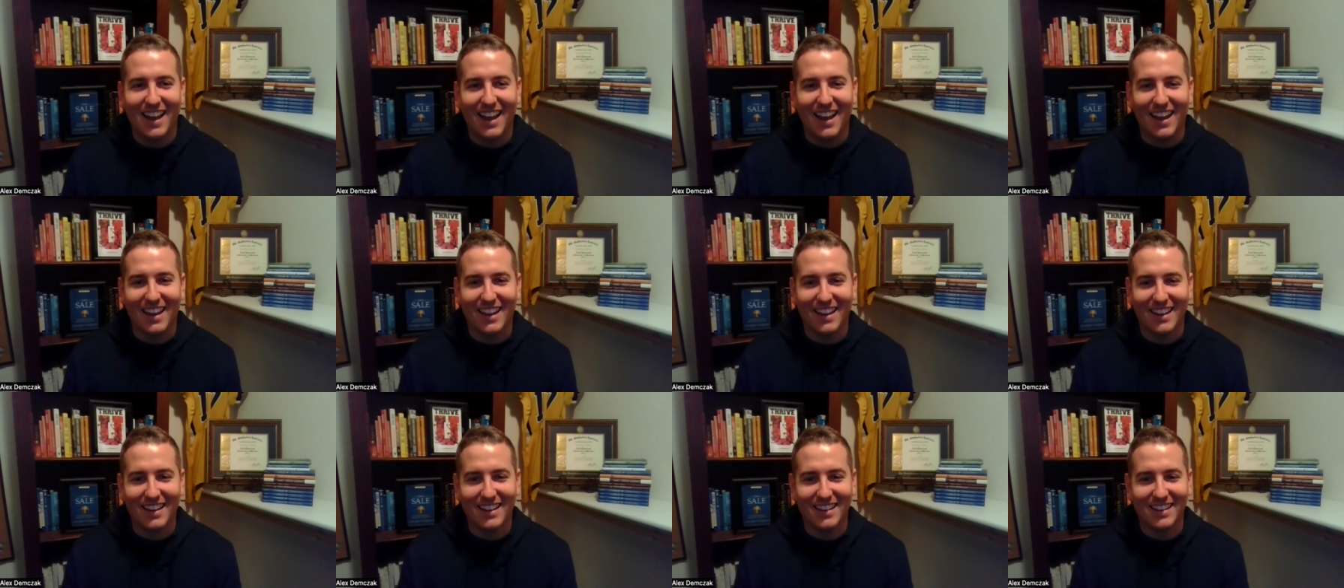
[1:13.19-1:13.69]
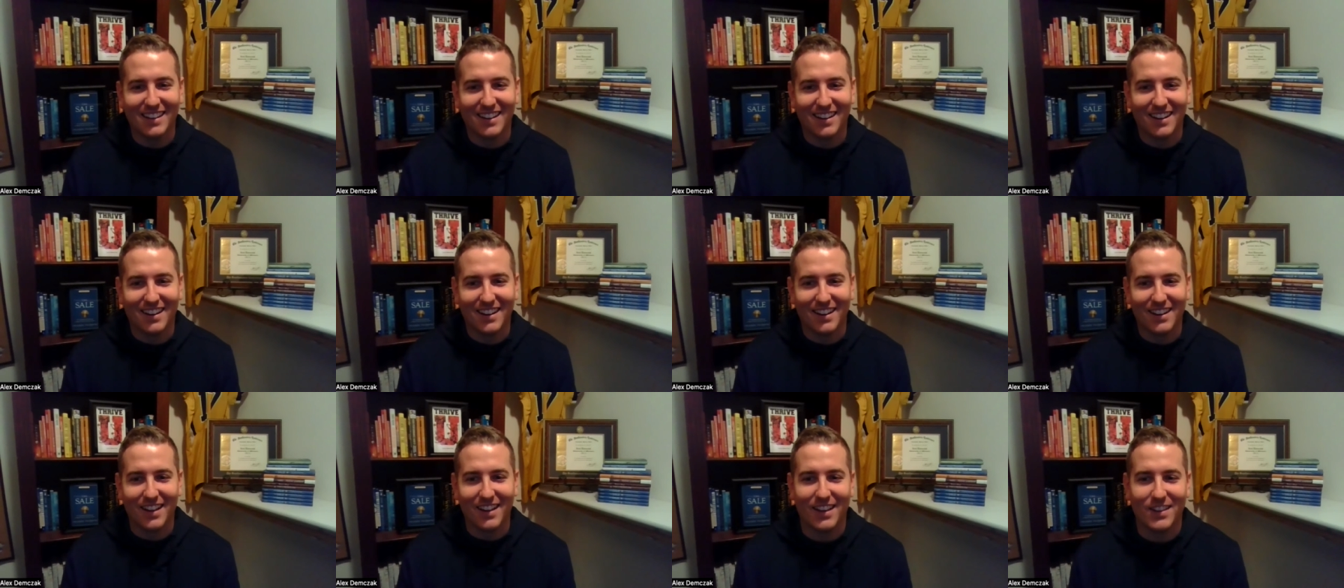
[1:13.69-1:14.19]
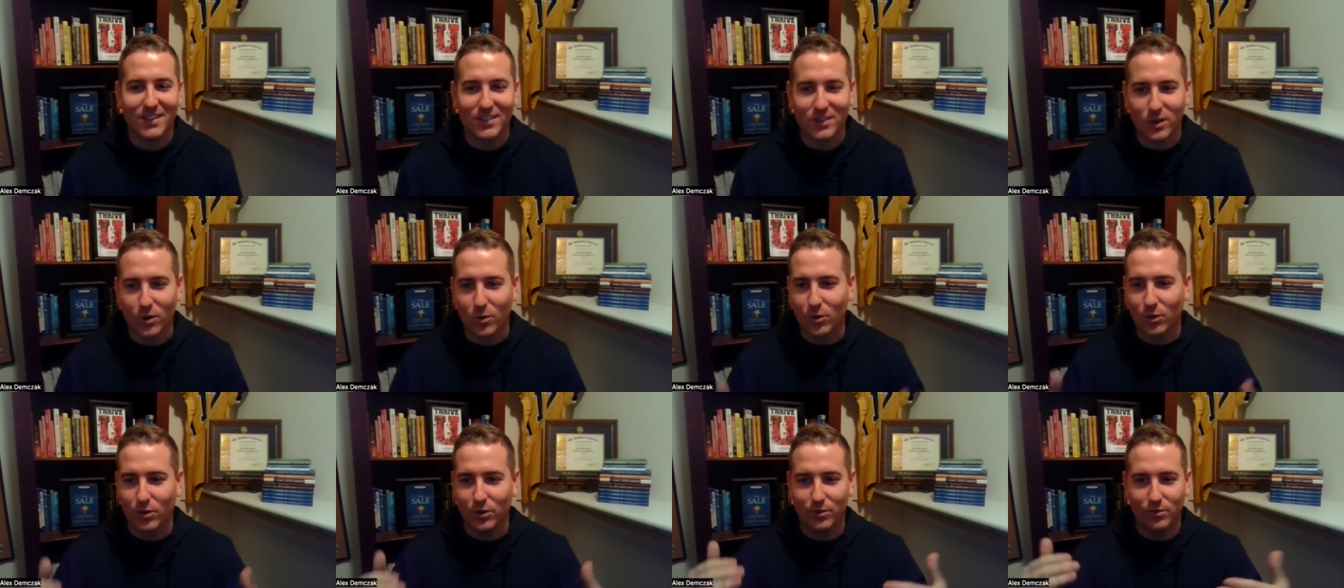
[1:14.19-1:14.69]
And uh, and
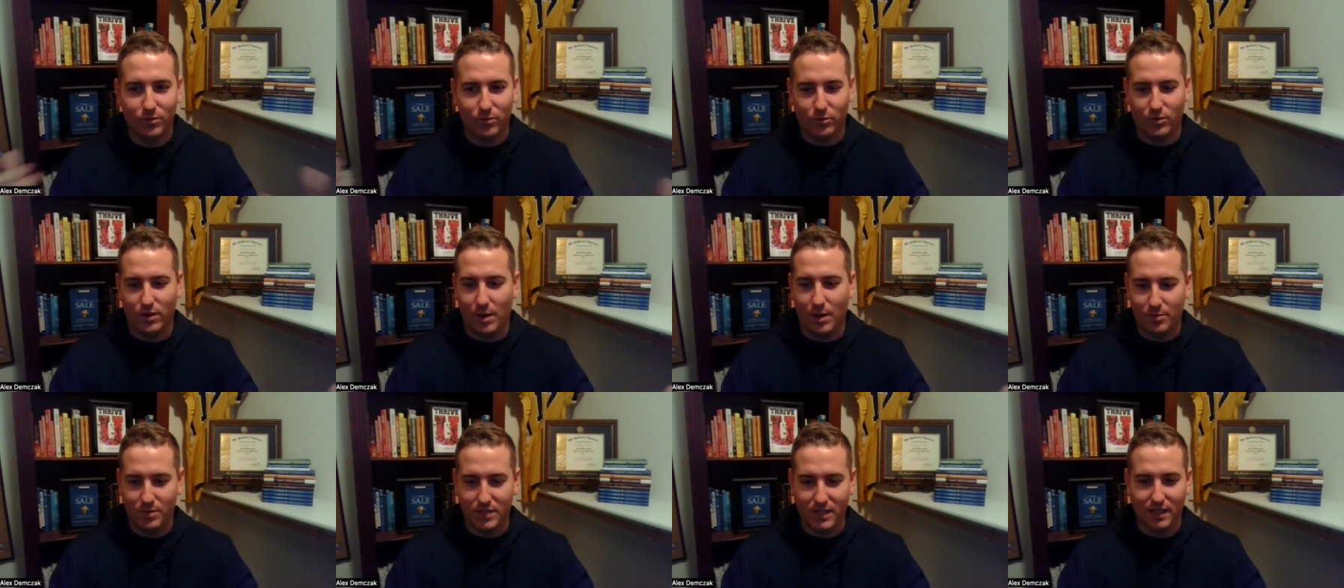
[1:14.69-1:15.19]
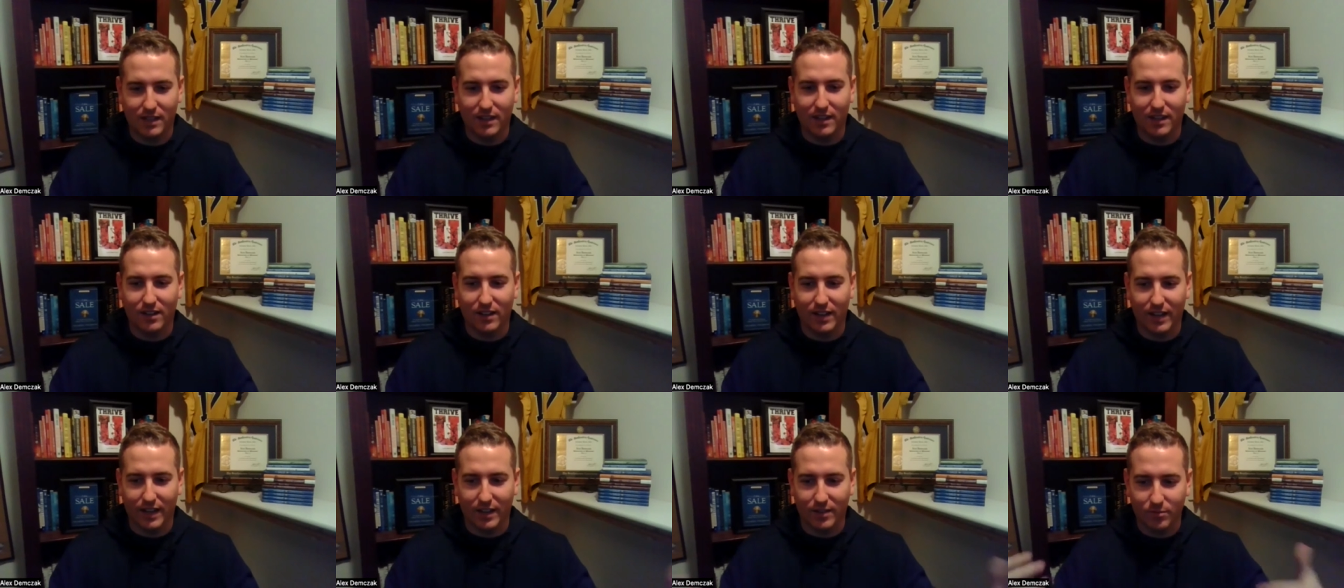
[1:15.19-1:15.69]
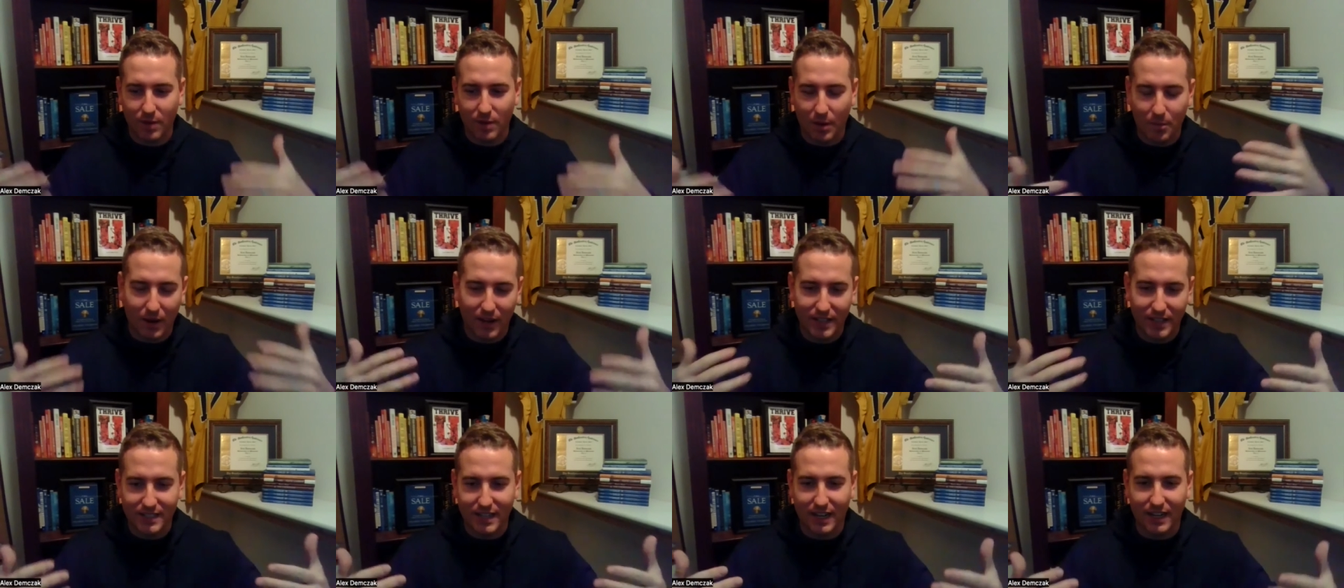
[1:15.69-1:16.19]
so we're I'm sitting there like my
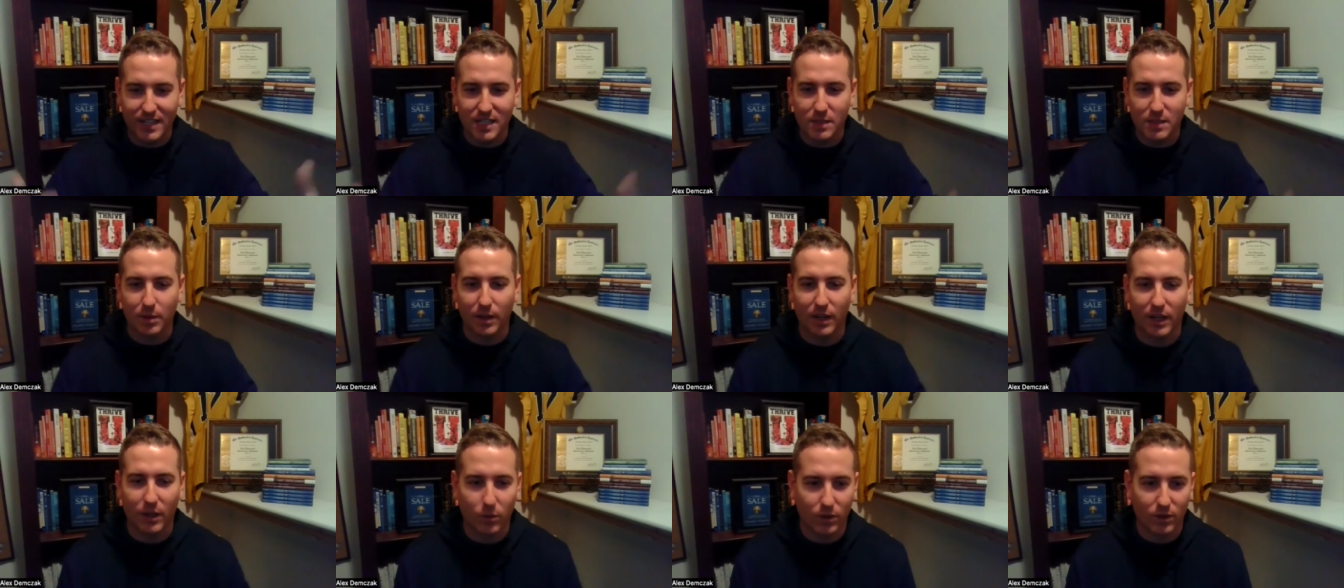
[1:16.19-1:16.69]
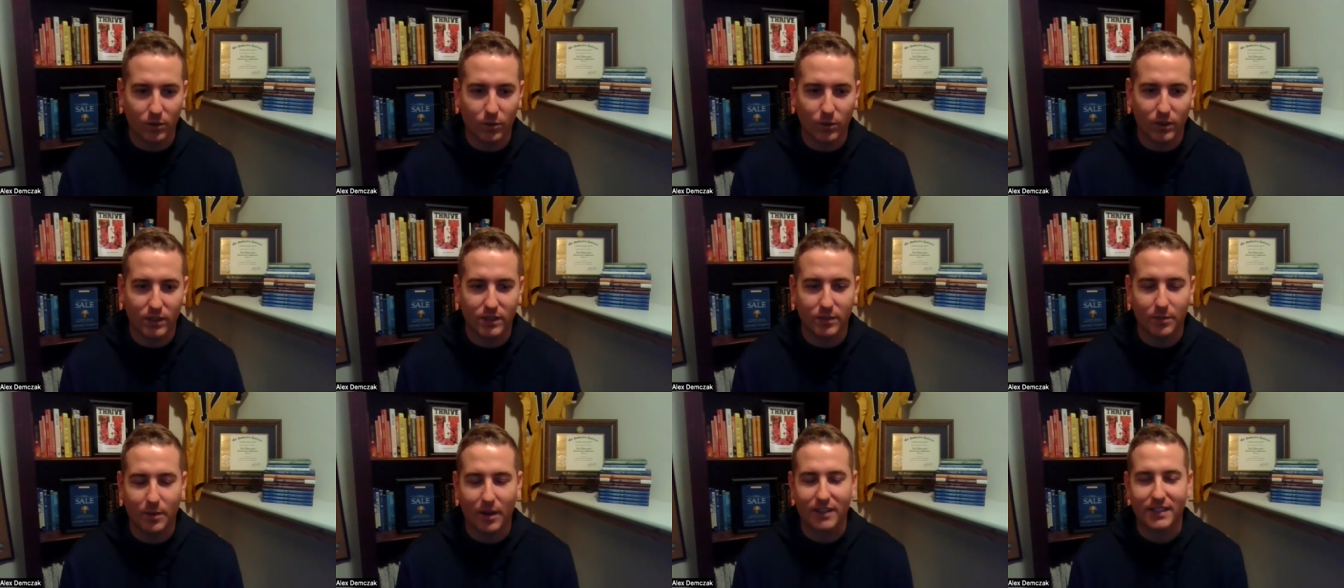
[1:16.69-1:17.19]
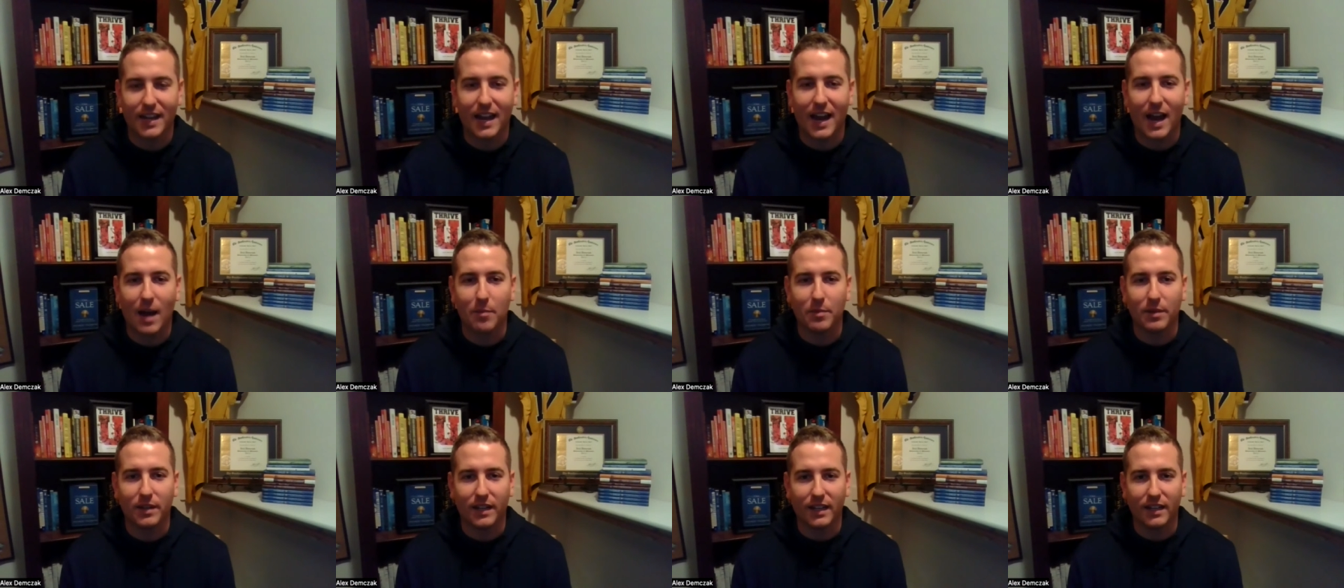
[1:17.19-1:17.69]
mind's kind of spinning what, what's about to
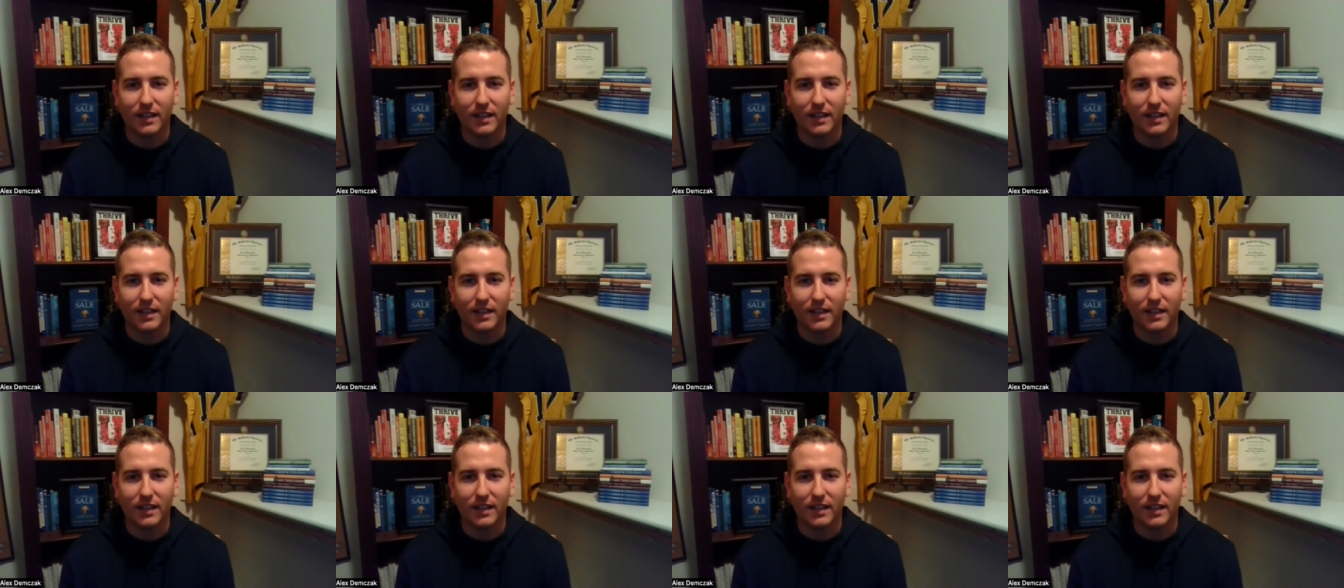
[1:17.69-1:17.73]
happen.